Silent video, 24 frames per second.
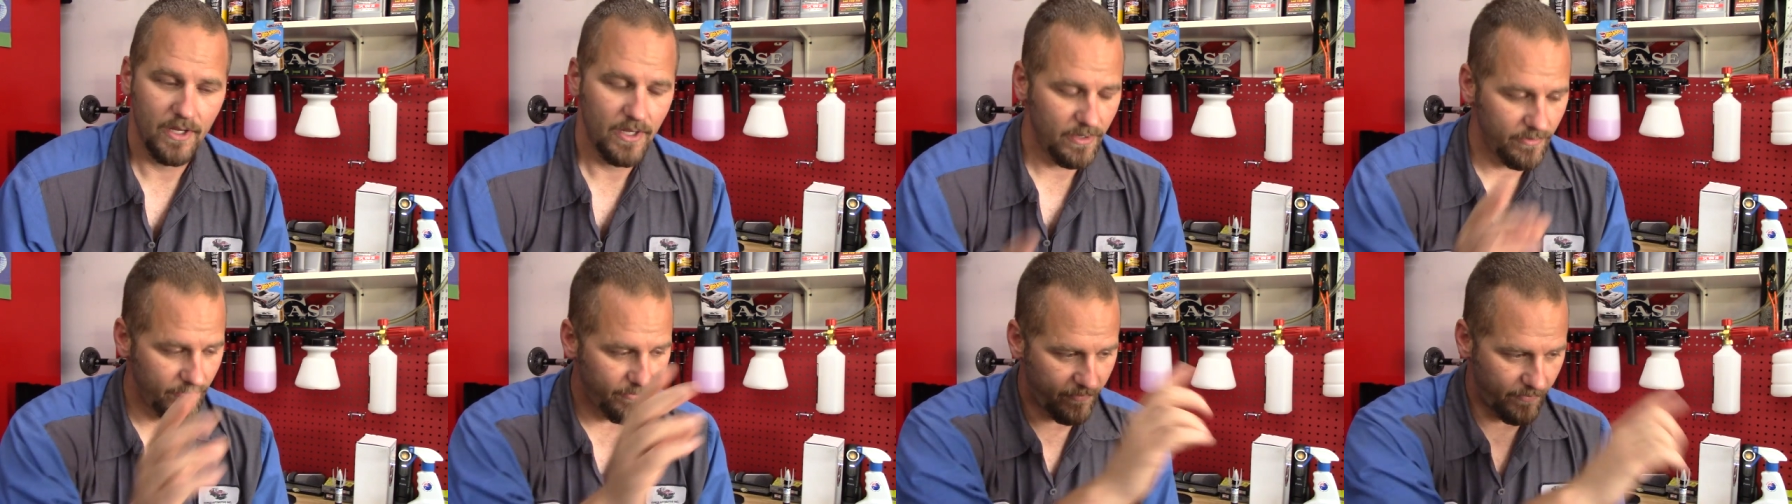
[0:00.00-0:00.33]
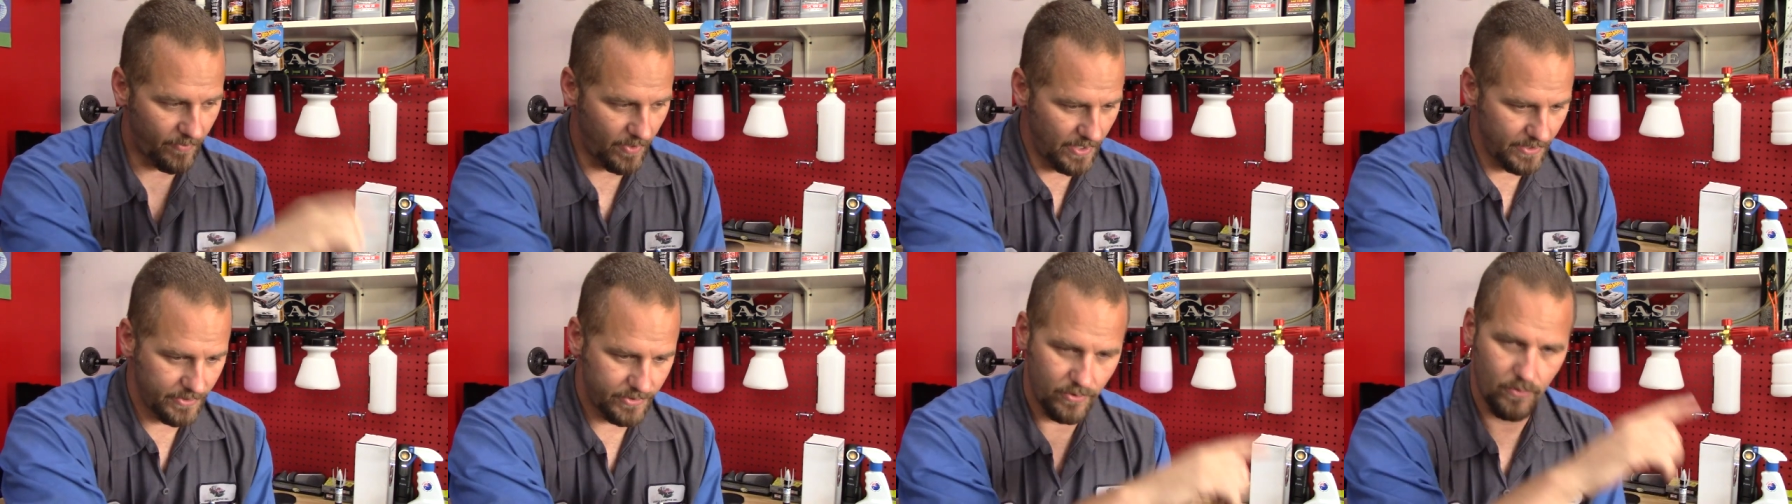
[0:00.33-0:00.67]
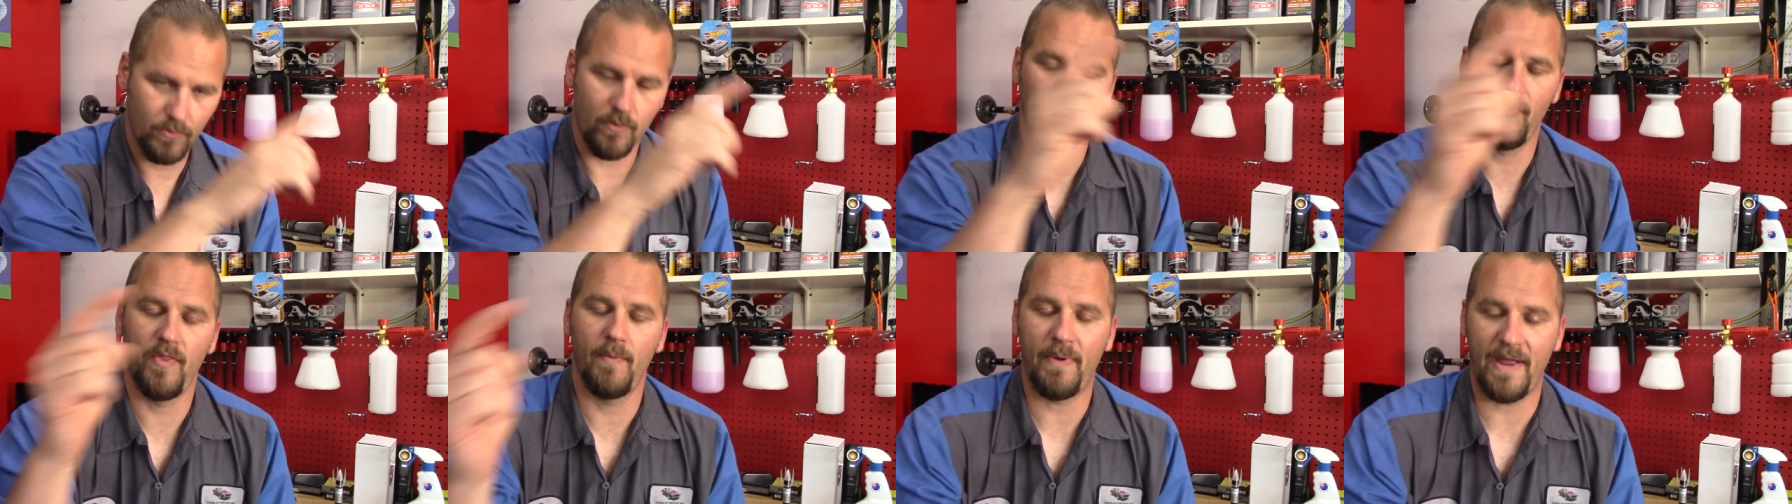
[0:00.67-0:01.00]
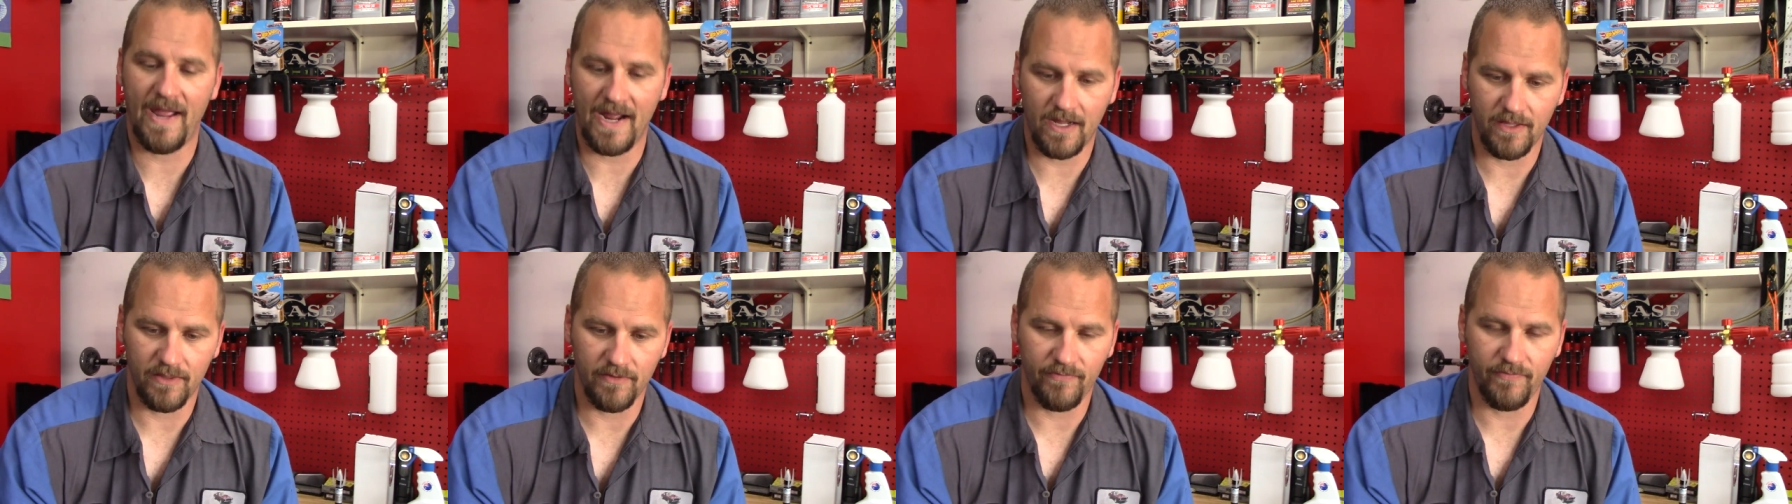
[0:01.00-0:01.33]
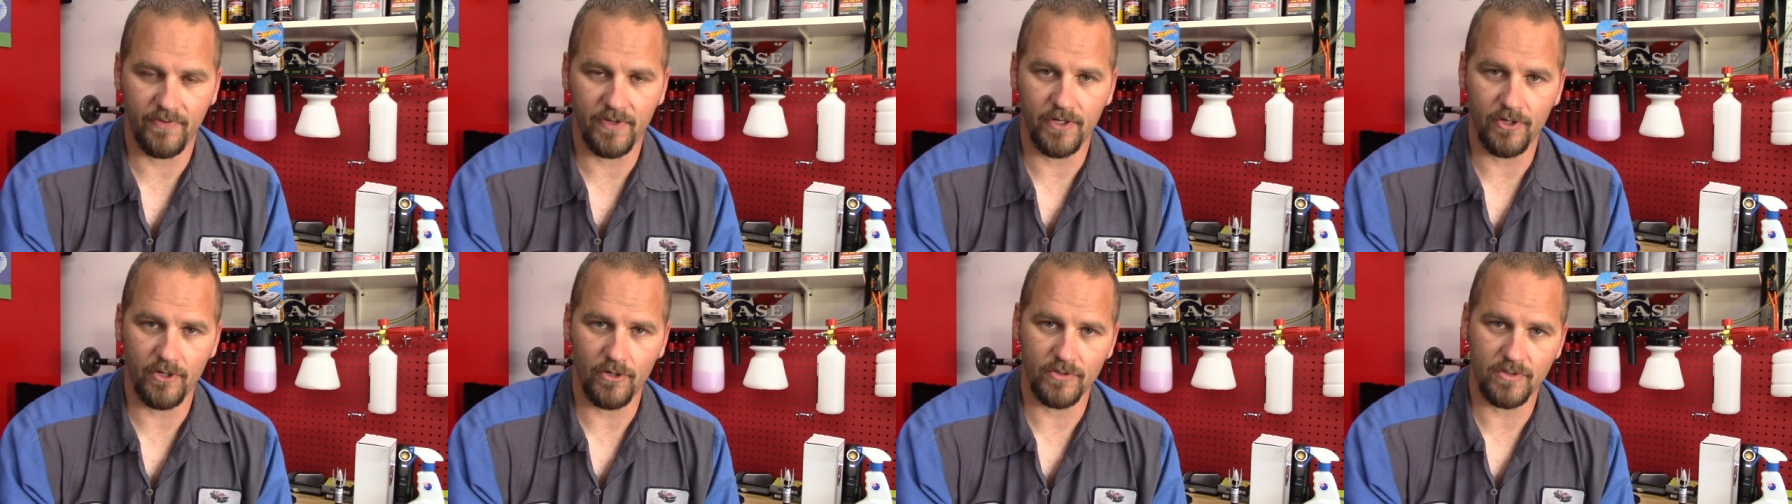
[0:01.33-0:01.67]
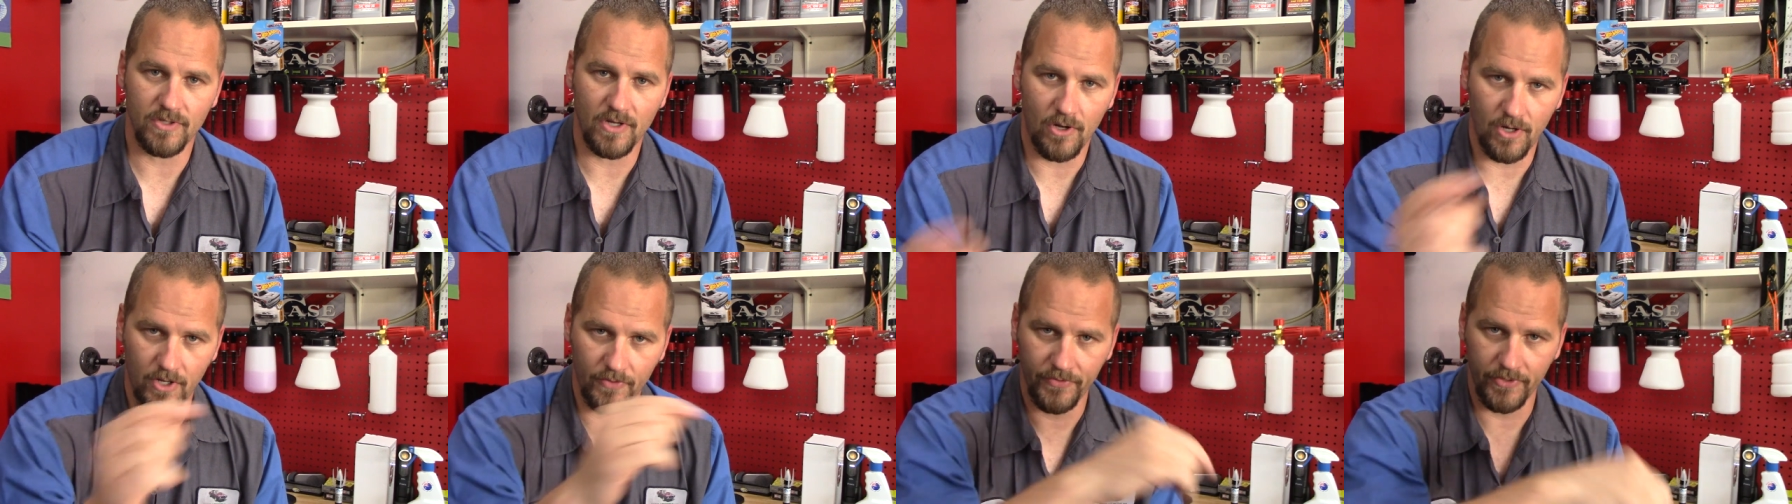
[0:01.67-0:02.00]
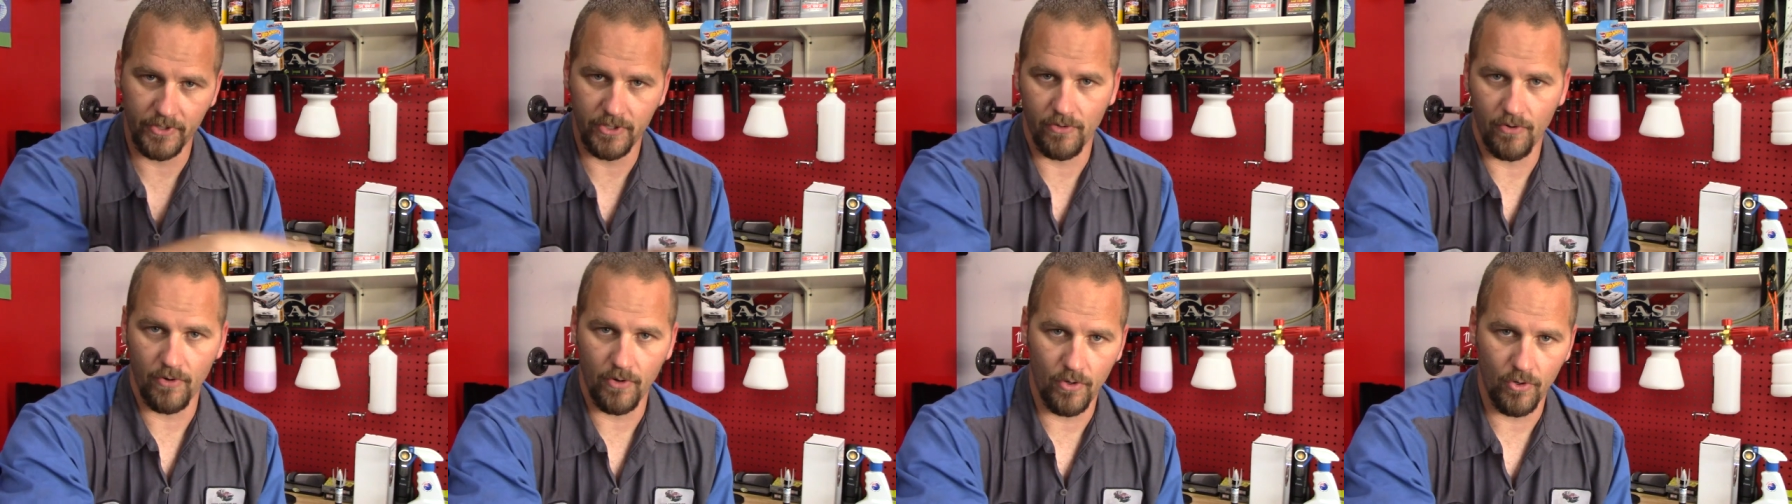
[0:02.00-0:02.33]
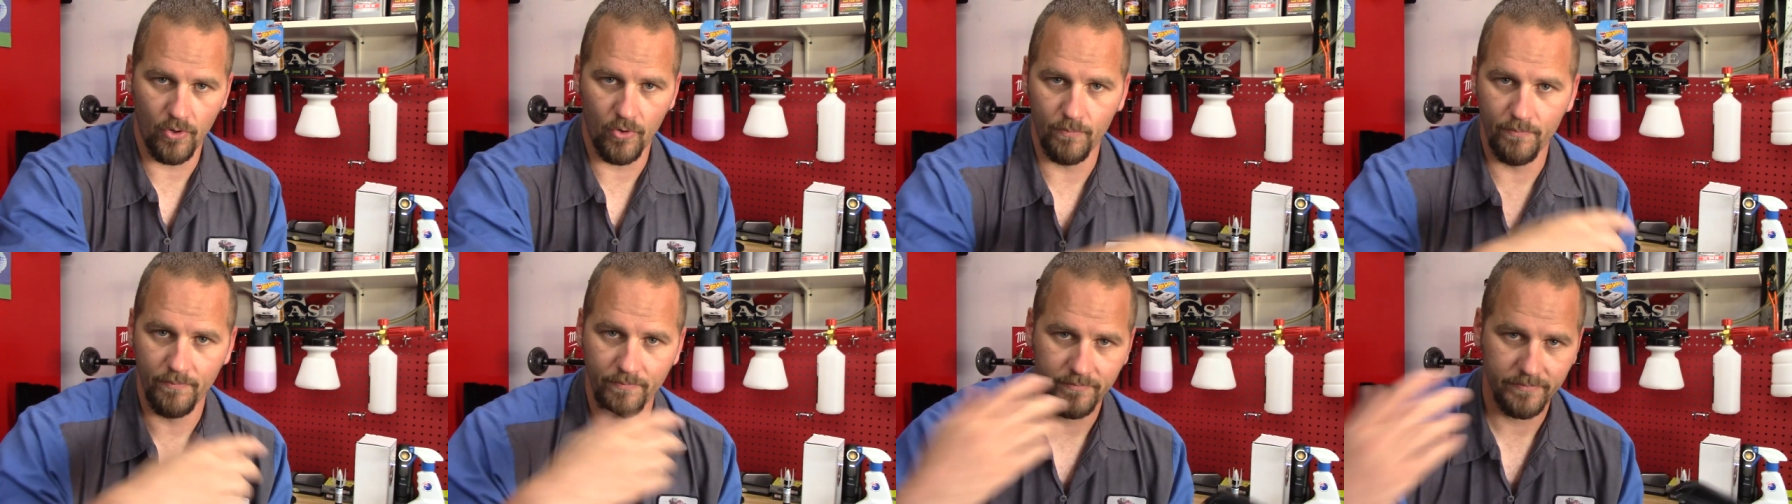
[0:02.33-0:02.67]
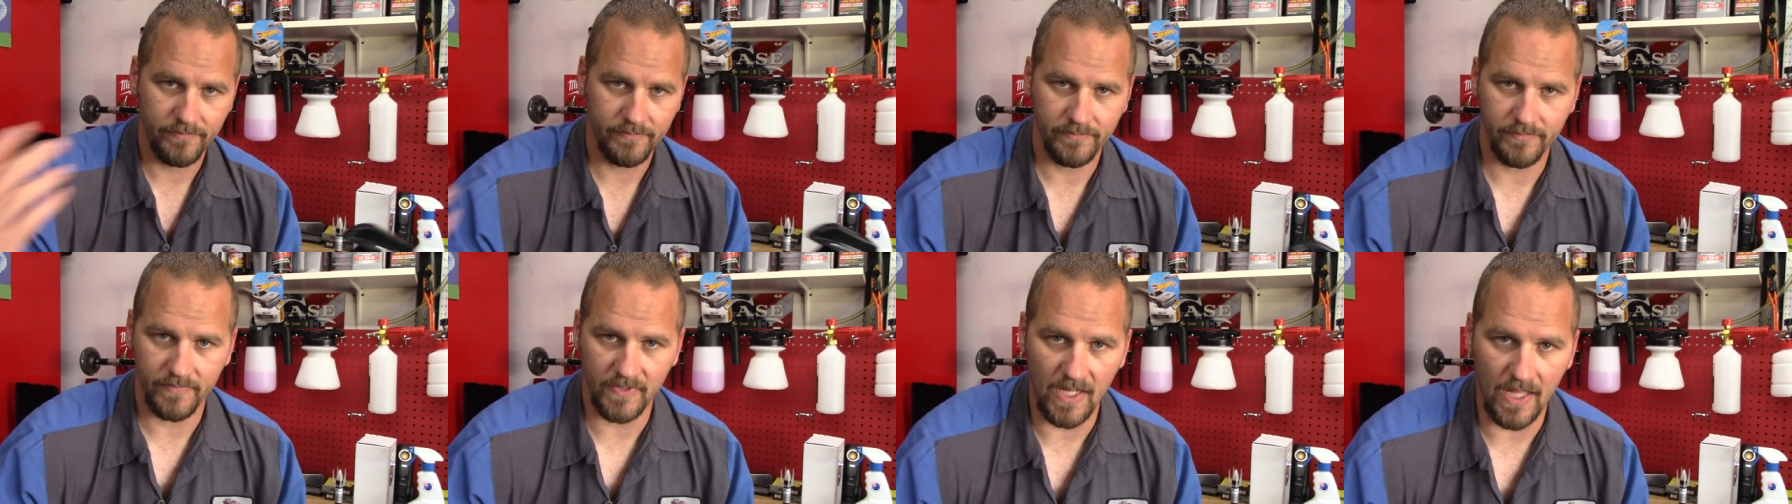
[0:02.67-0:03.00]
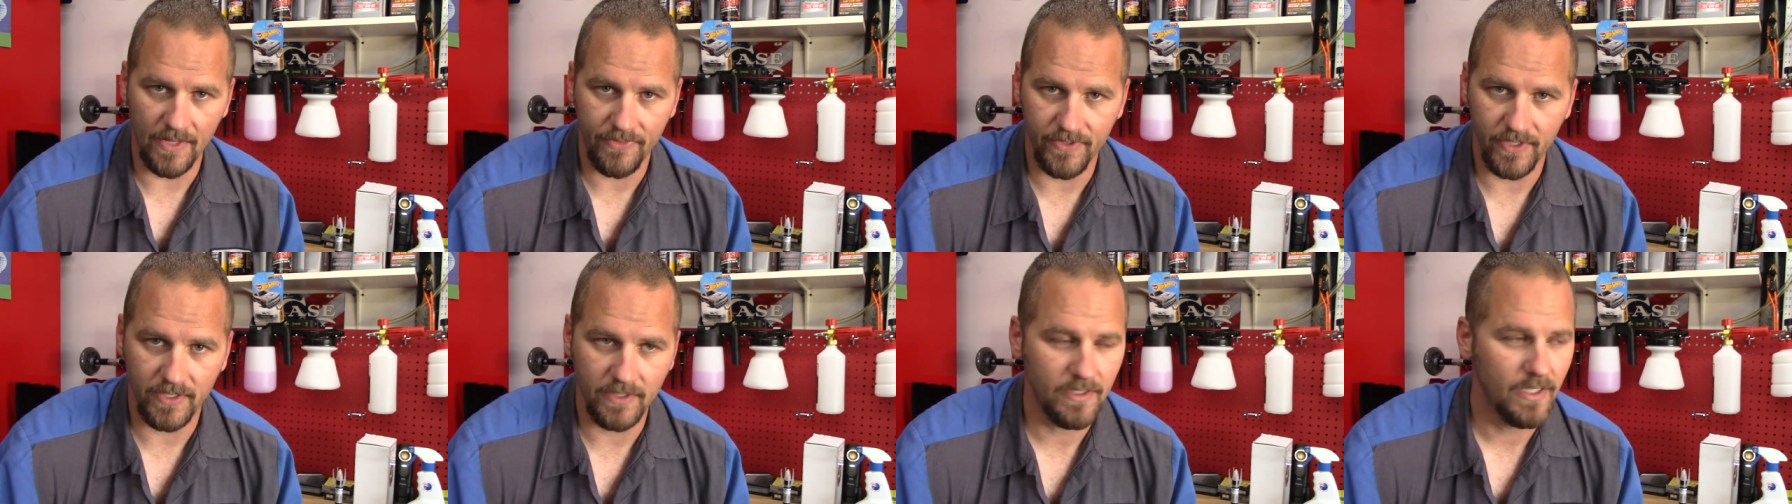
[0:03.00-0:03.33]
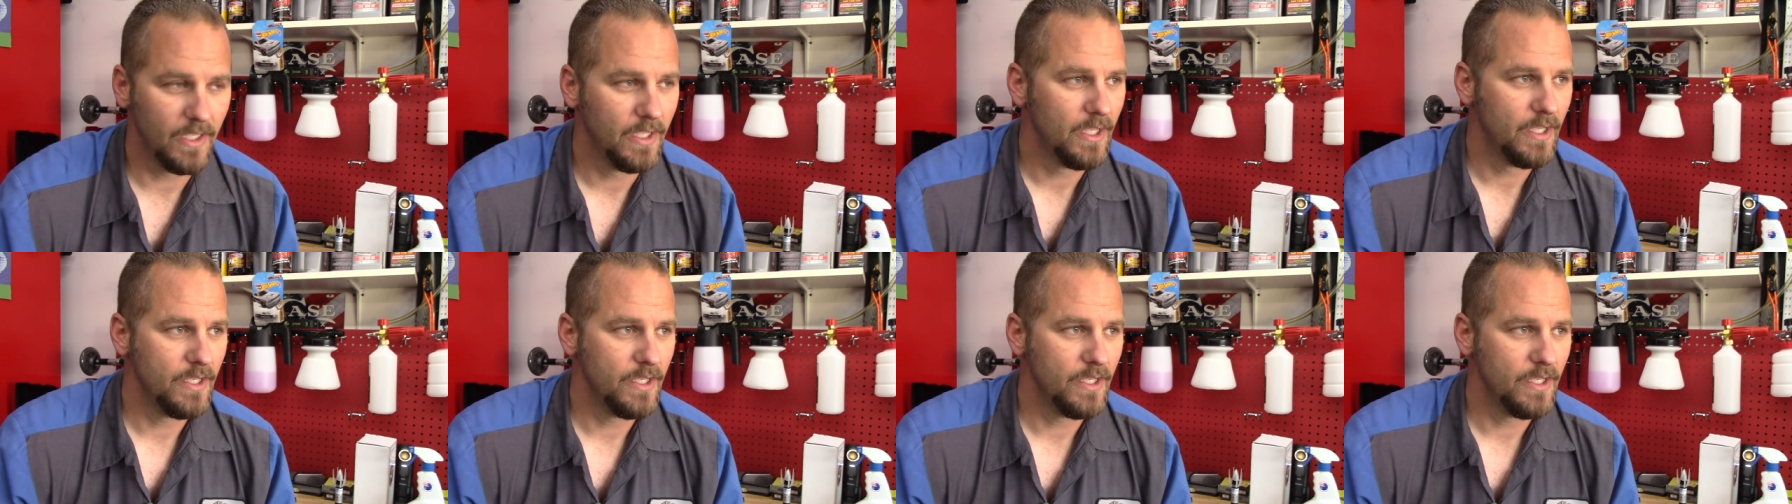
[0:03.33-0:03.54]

front or the back of the fenders, on the chrome, nothing.